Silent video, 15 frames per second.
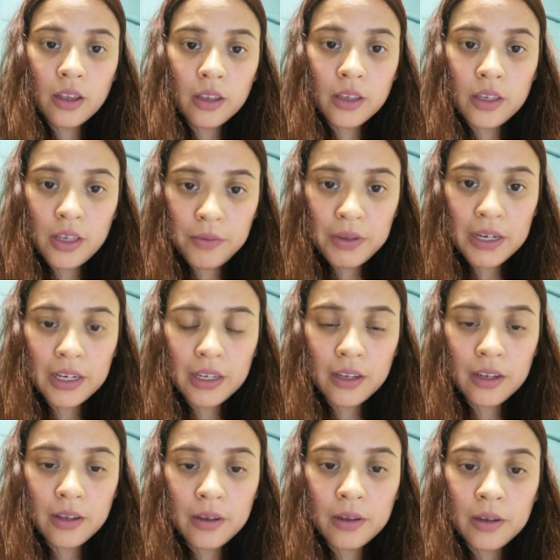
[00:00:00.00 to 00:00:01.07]
giving
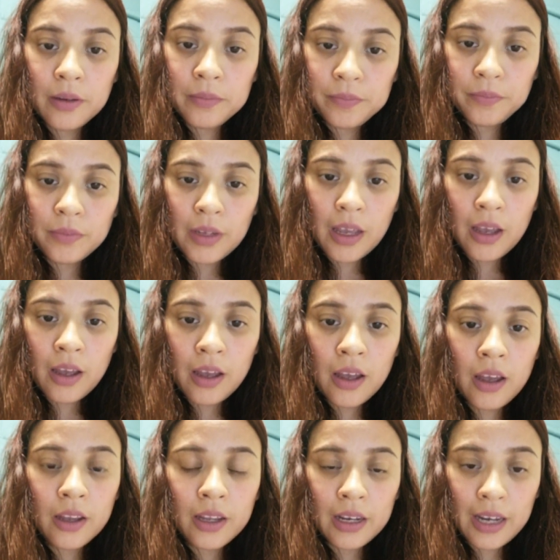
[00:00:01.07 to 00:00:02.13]

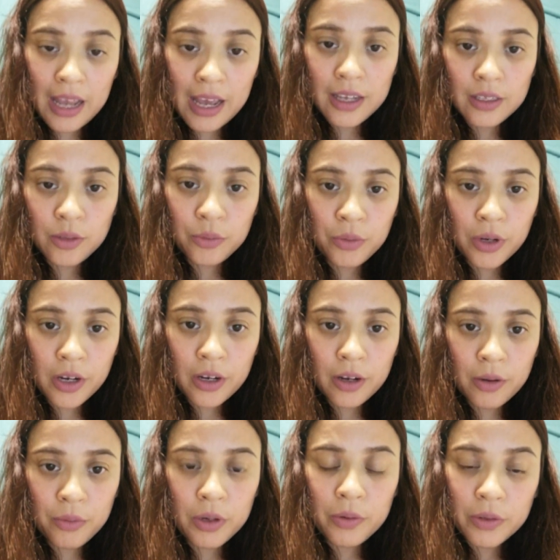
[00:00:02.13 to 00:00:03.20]
a class
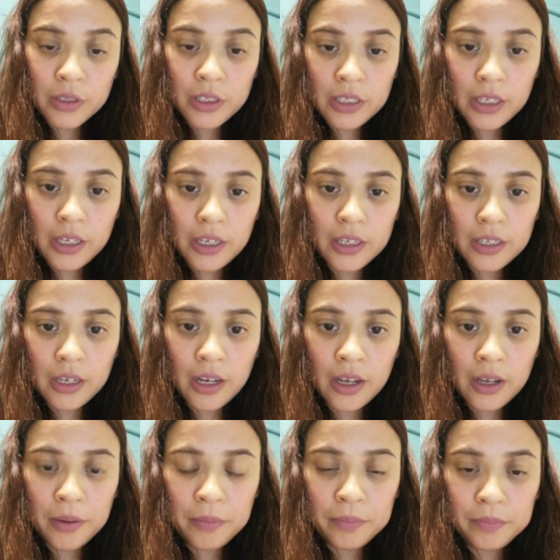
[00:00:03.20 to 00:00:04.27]
where we were seeing
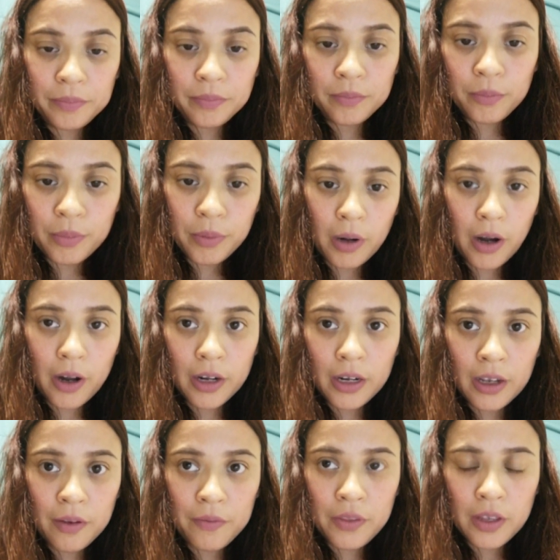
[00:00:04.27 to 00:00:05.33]
part
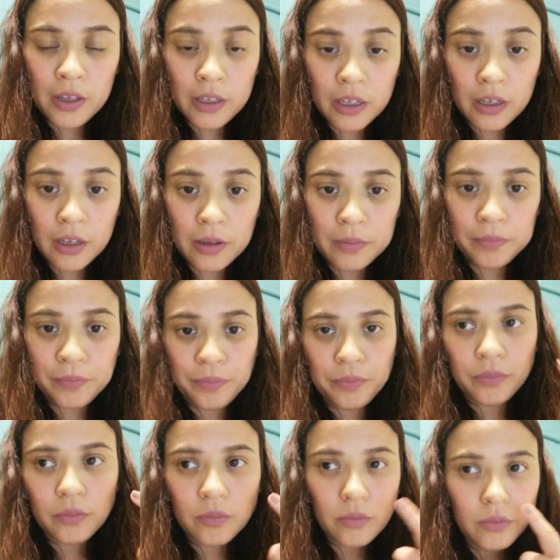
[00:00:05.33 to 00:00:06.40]
of the
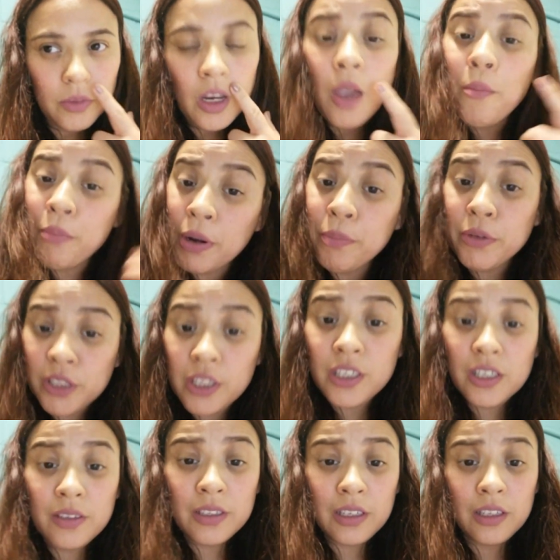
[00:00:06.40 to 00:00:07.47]

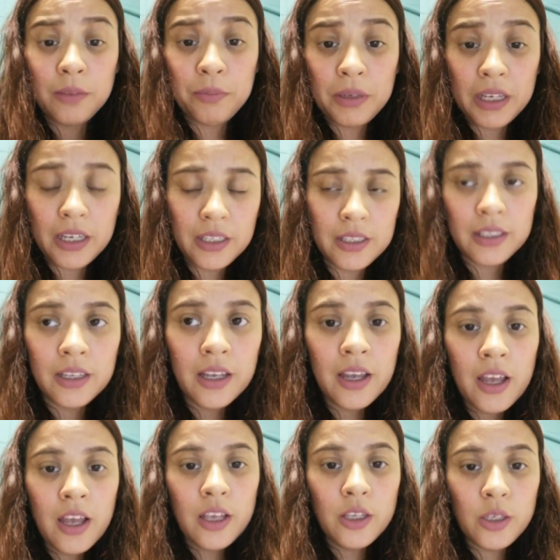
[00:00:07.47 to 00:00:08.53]
prepositions of the place.
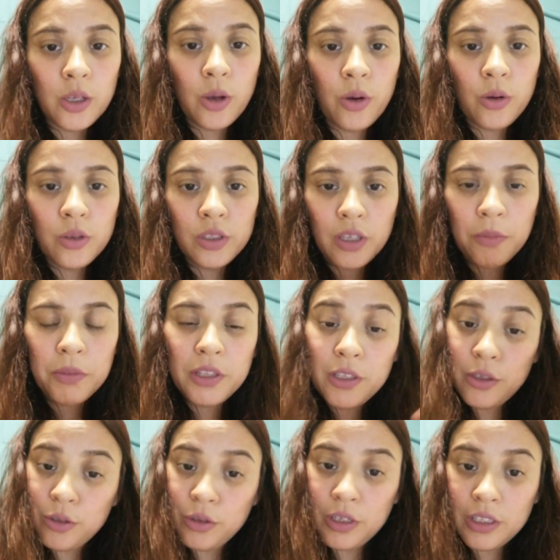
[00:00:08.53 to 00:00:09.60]
So some of the
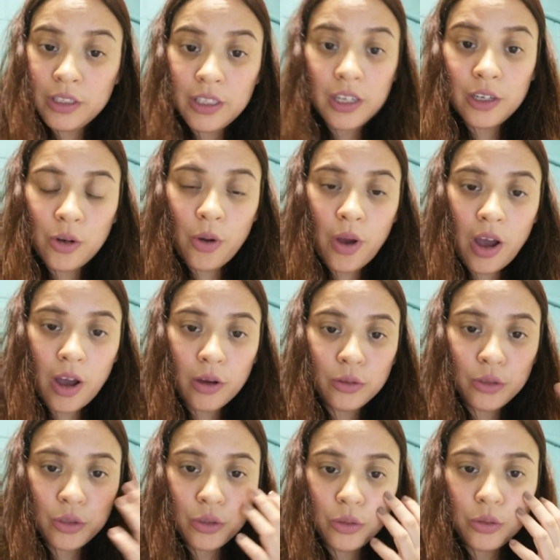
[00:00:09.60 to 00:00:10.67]
students didn't know how
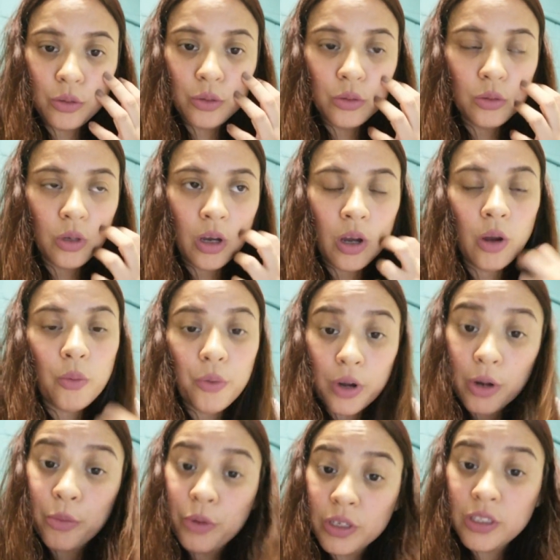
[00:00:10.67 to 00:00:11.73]
to
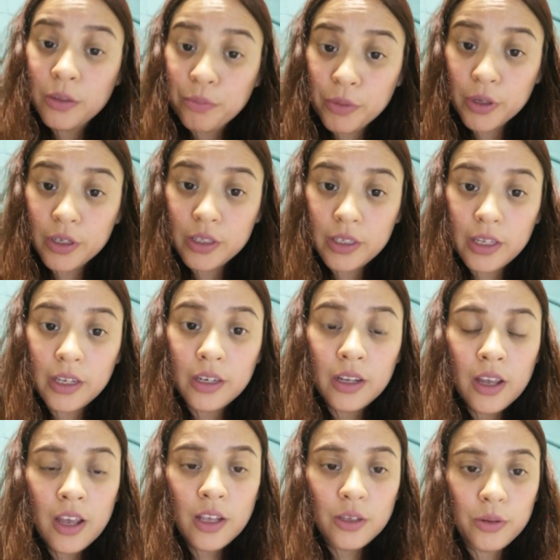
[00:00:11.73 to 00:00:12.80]
where was the person.
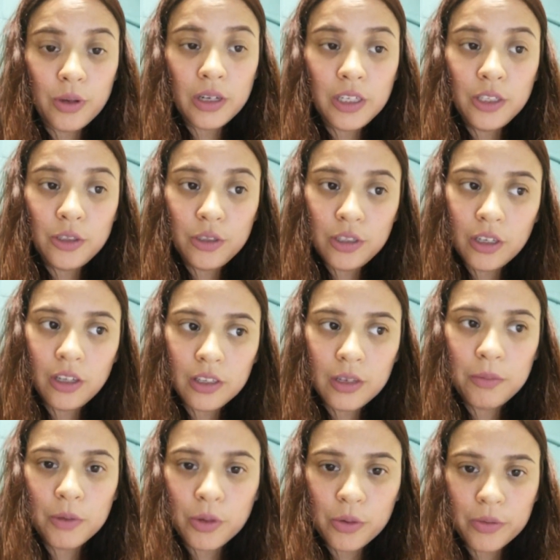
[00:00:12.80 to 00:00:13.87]
So I need to tell
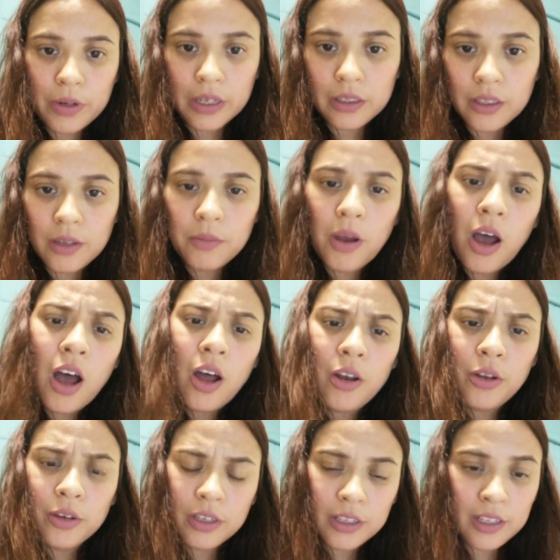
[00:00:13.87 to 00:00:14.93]
them or correct them. Oh,
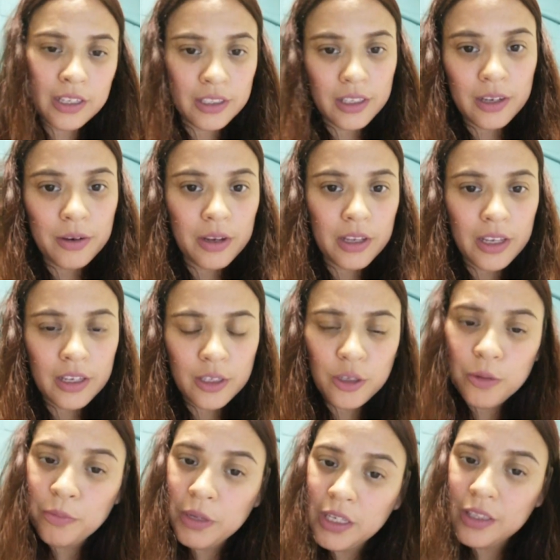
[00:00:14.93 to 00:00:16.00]
look, they say
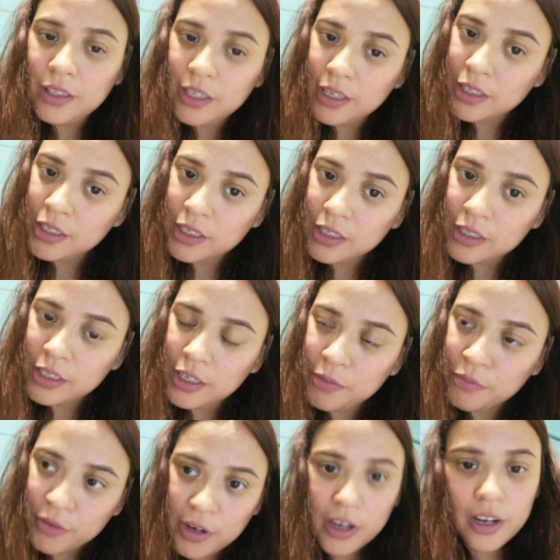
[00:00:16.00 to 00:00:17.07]
you mean this is in
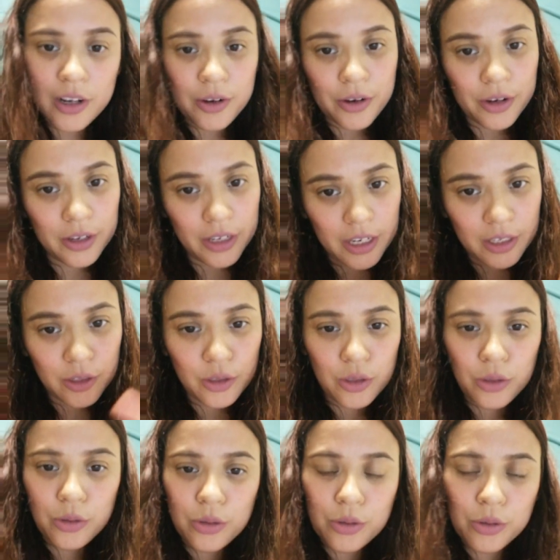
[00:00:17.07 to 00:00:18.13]
front or next
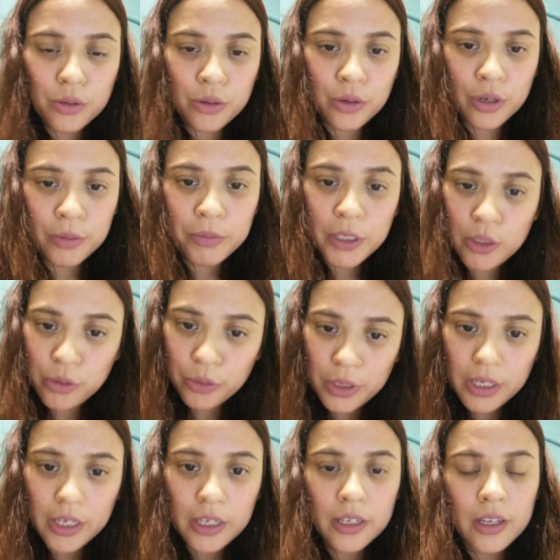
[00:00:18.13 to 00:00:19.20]
to or
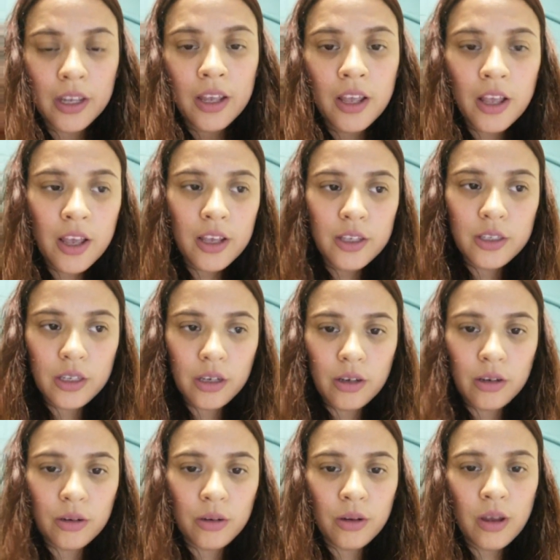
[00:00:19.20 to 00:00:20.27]
between.
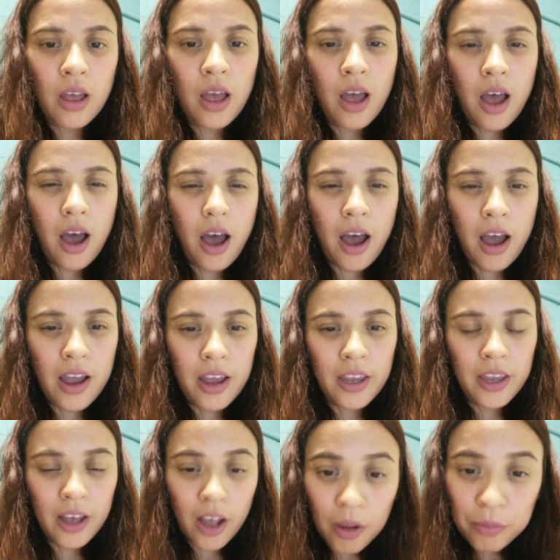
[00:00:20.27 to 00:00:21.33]
So I
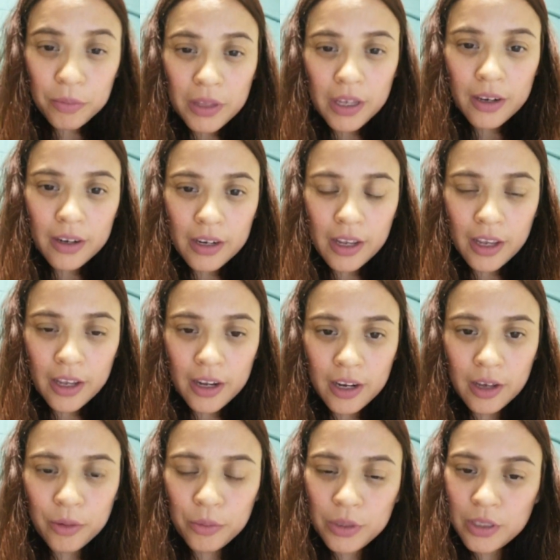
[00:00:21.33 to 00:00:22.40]
help them and I
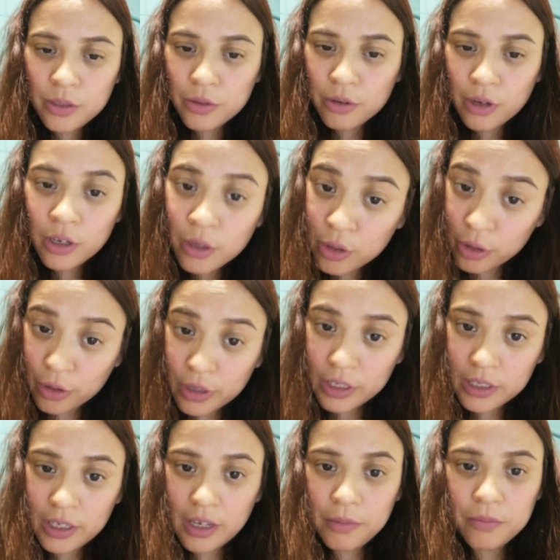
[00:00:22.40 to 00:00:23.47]
always encourage
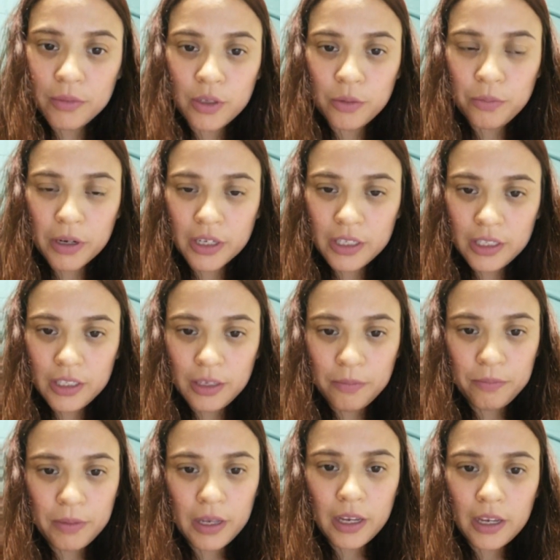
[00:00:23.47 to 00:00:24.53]
them to
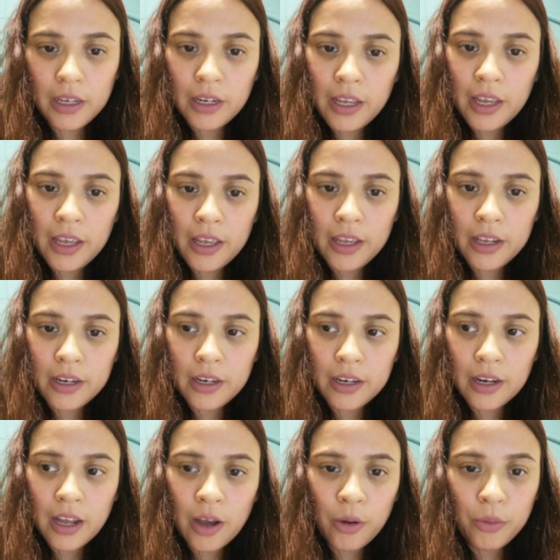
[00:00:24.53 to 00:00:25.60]
participate, and
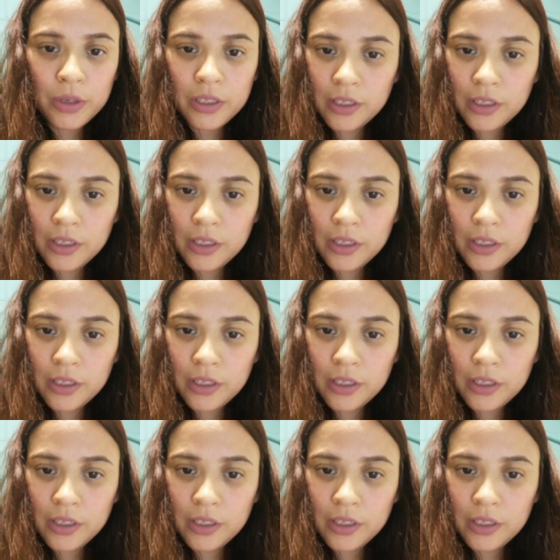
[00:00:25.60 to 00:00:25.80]
I always